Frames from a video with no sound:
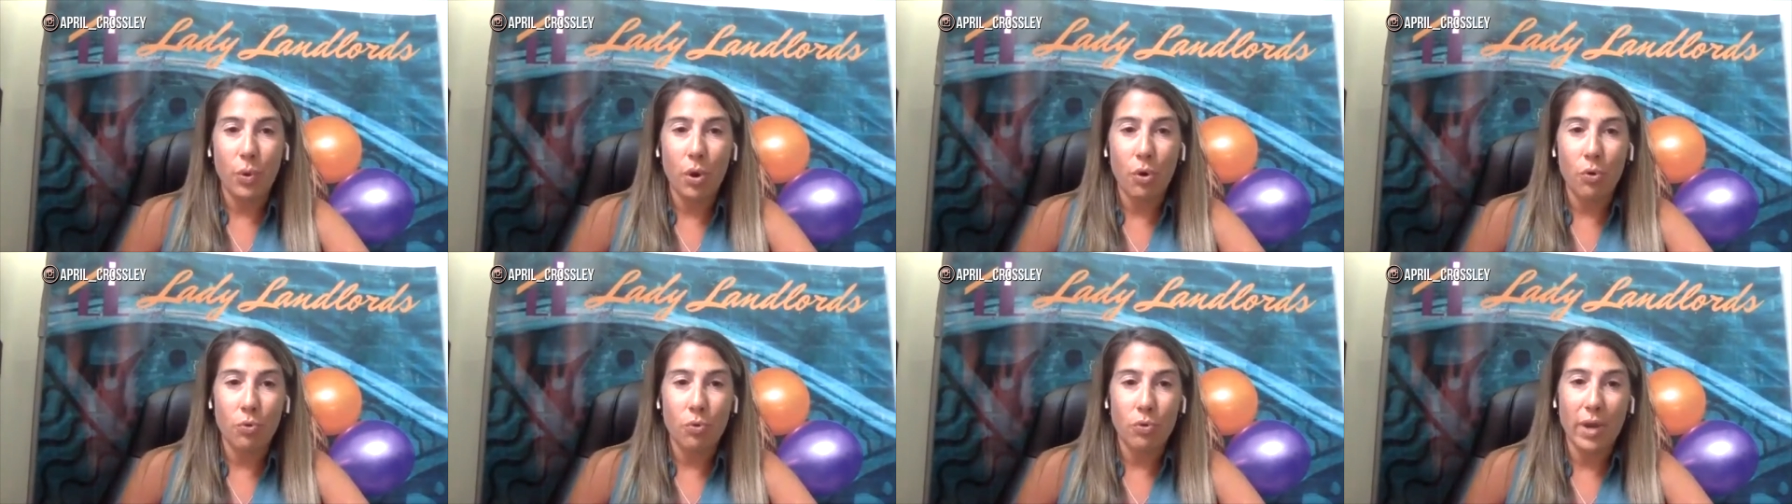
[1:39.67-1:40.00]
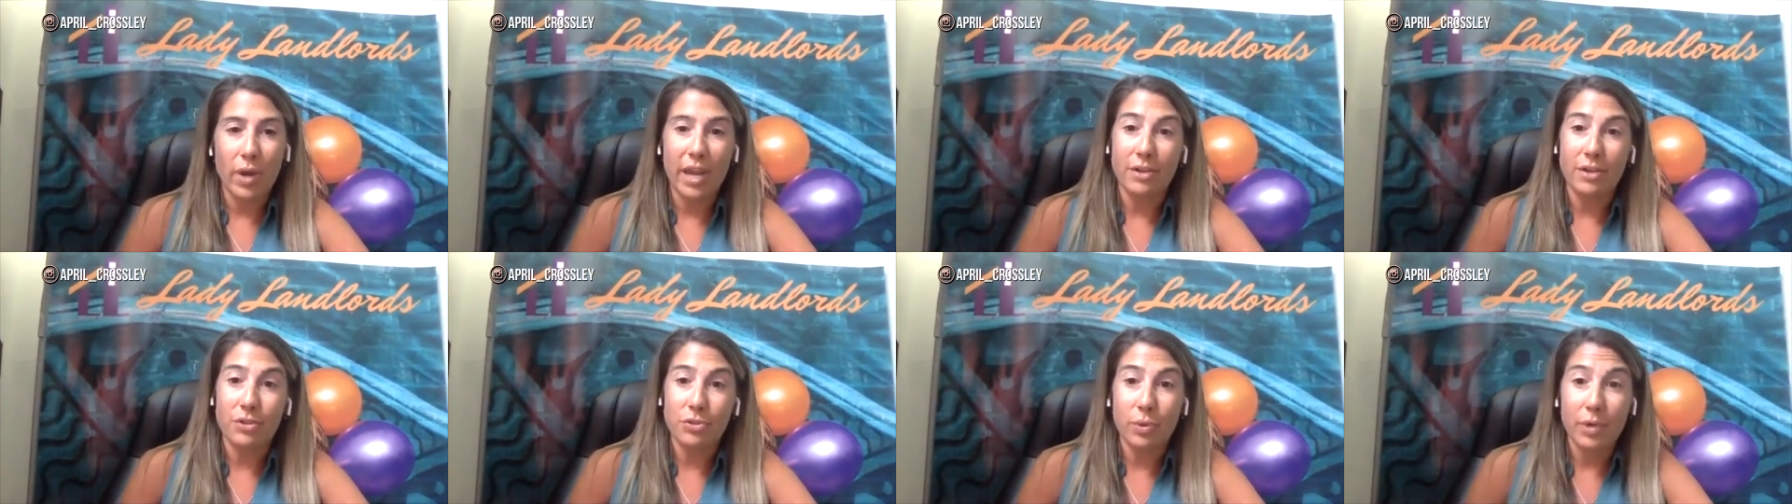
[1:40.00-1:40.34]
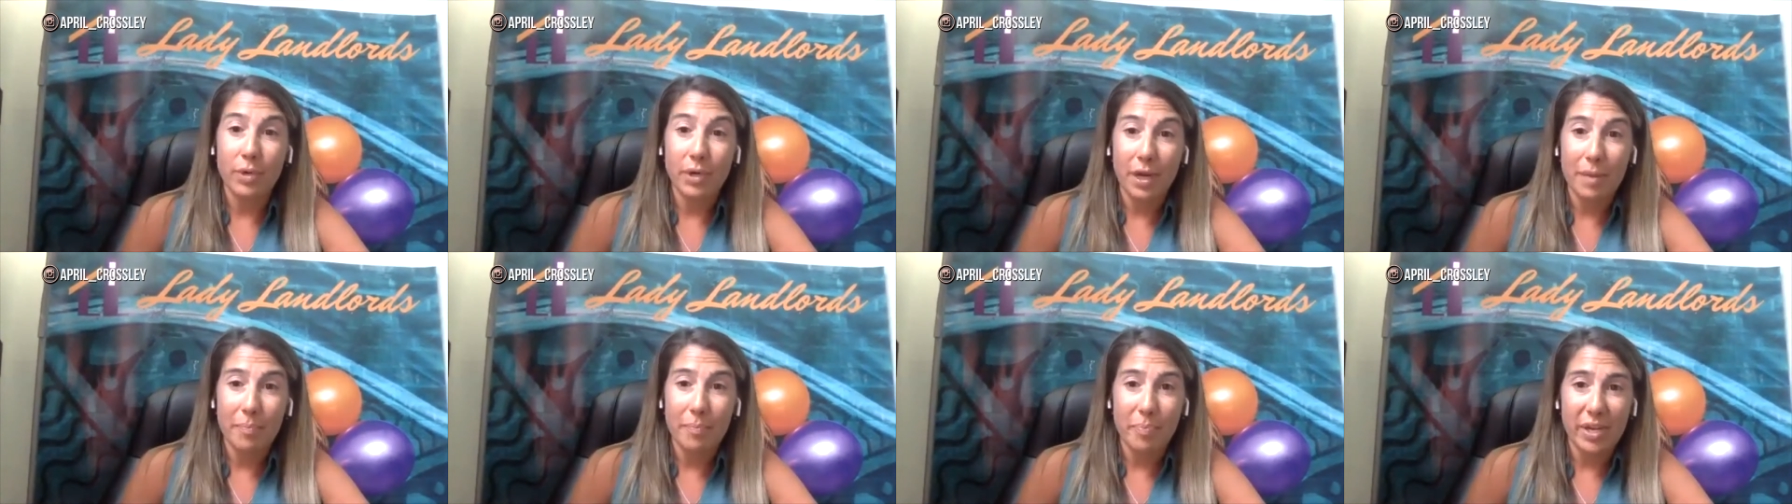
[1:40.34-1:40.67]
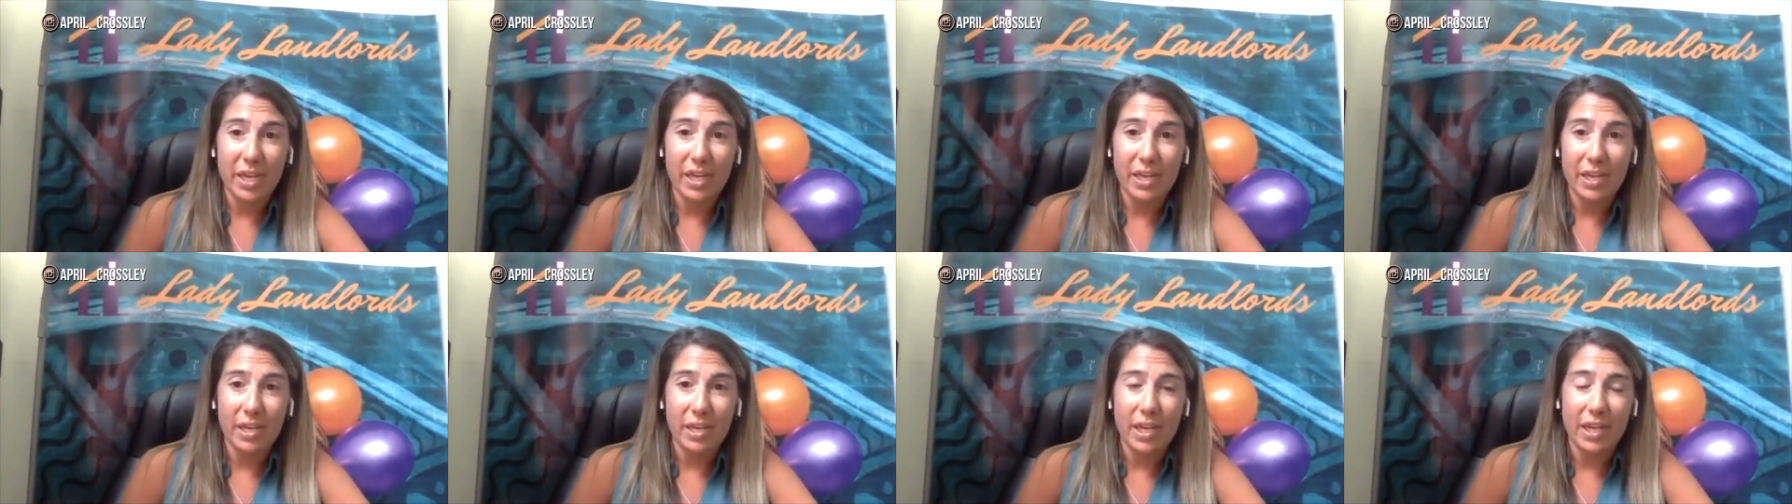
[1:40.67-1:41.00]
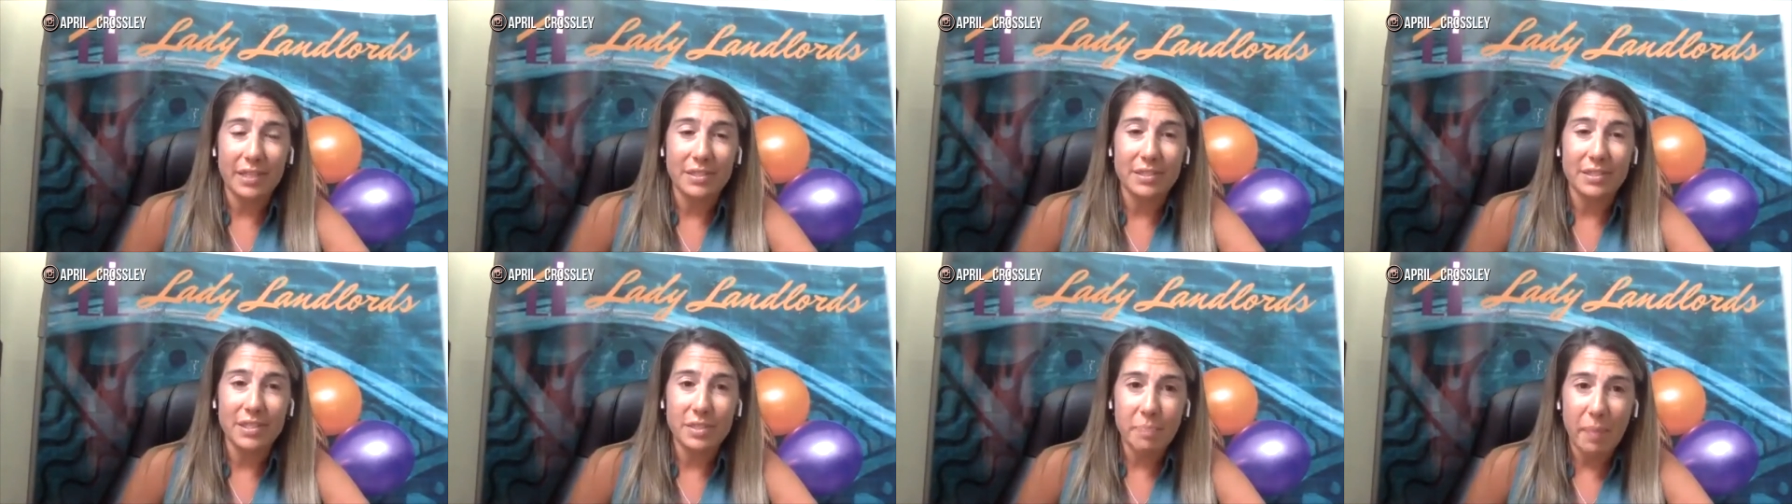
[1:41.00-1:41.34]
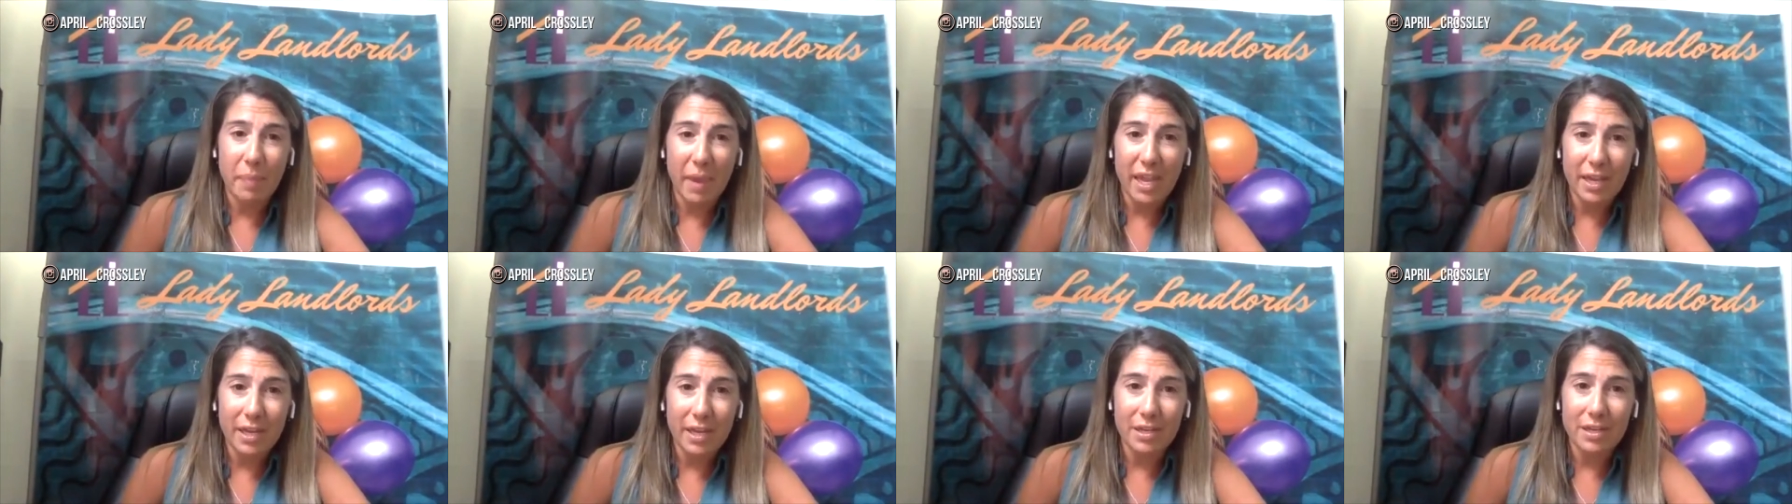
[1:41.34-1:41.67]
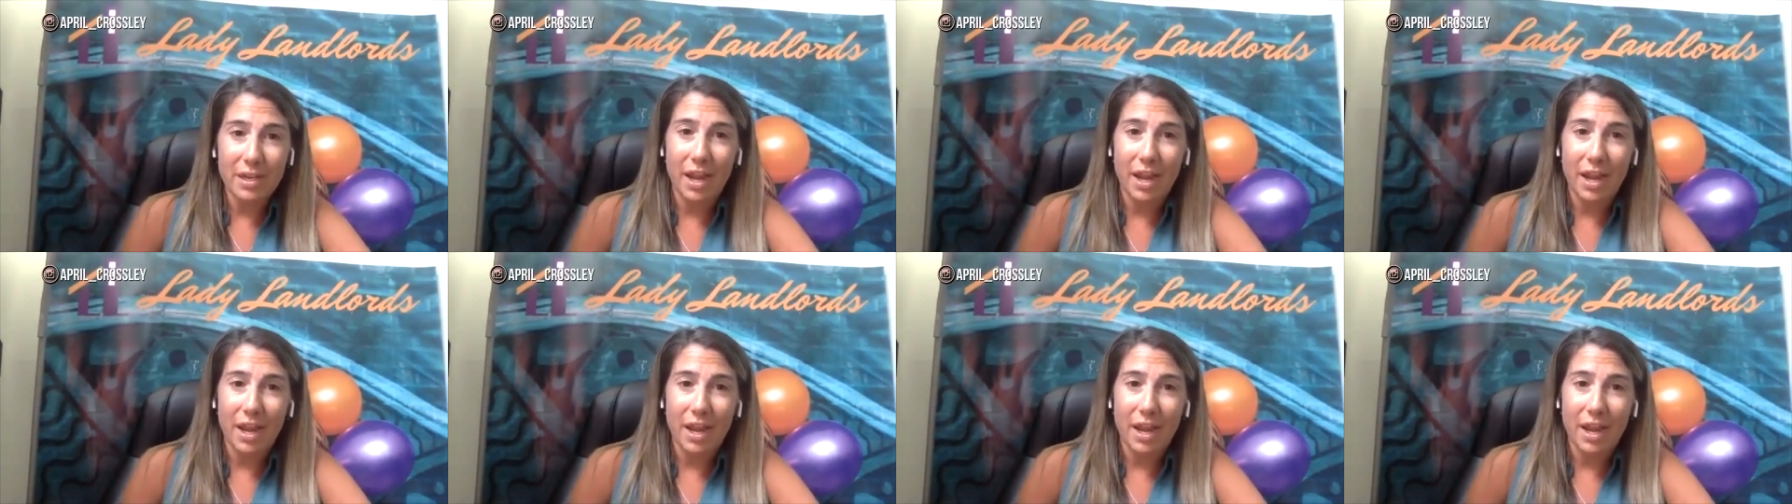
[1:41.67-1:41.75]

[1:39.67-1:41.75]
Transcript: own a tour company in Spain.